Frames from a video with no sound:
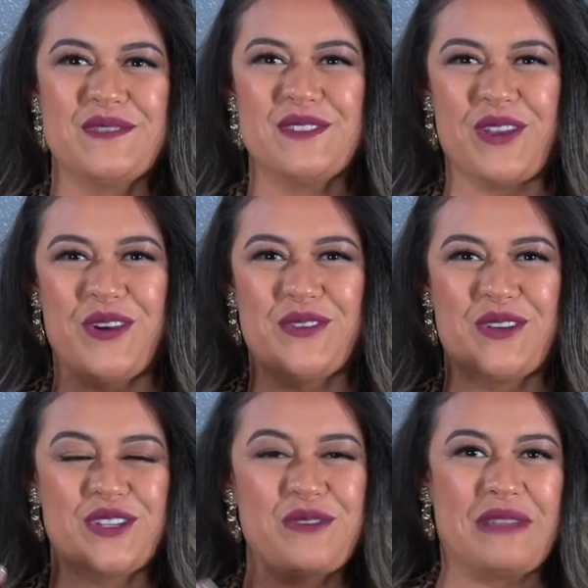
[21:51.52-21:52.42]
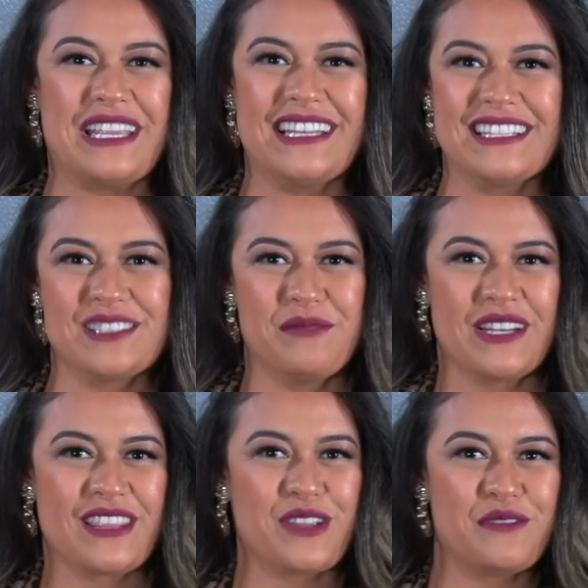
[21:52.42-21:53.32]
So when you're meeting
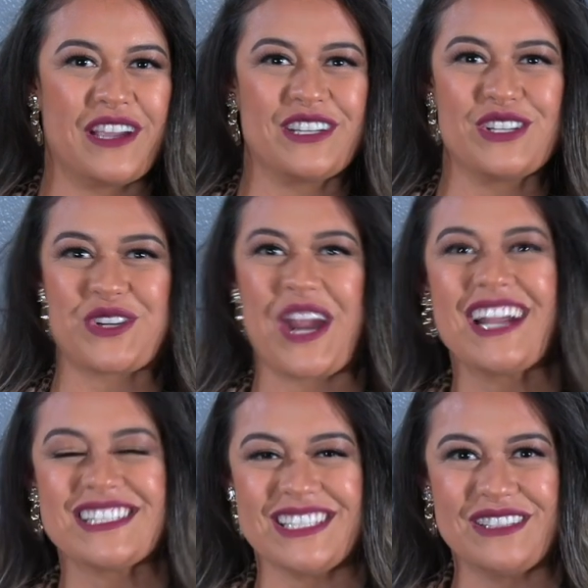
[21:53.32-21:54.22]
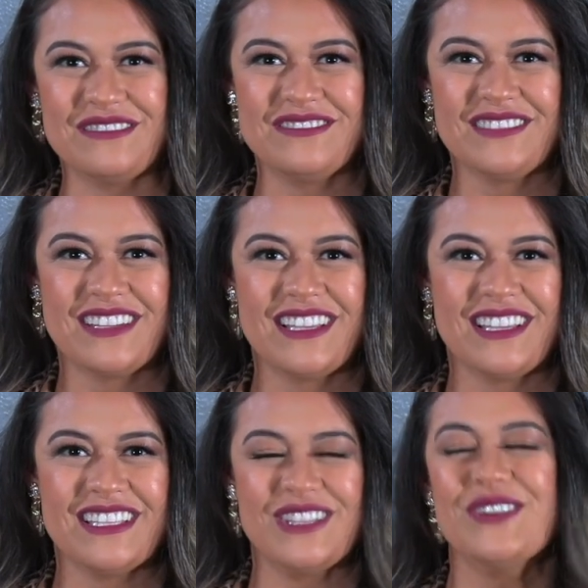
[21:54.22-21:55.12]
somebody that you find attractive,
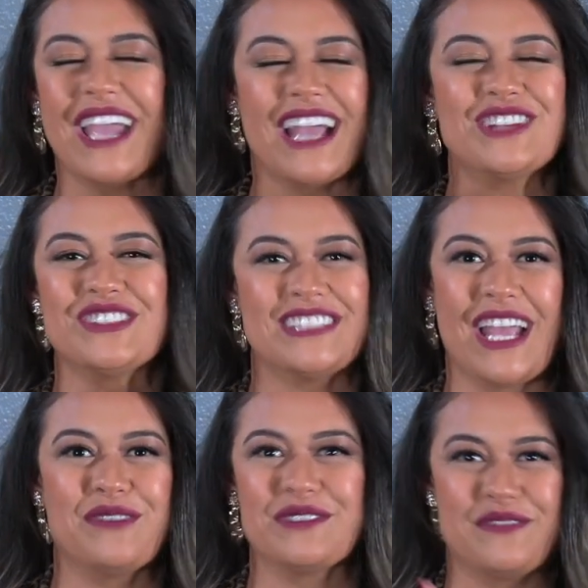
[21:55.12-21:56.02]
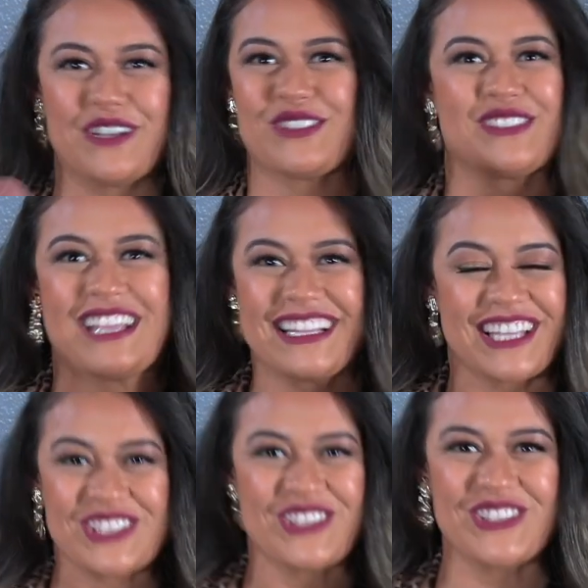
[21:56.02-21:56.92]
you can't understand what the fuck they're saying.
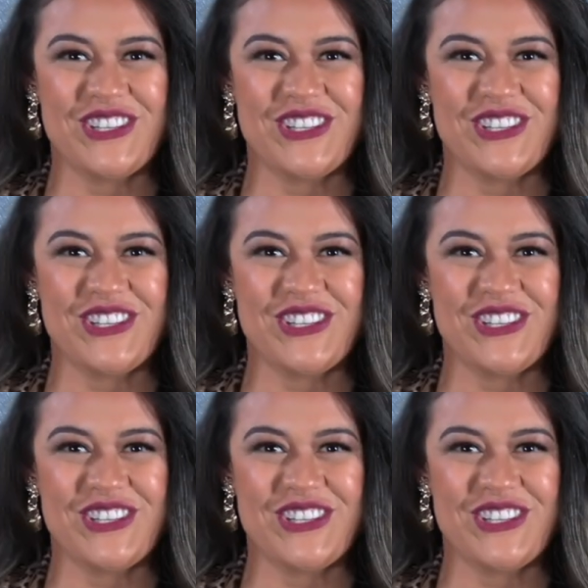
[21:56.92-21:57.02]
Like,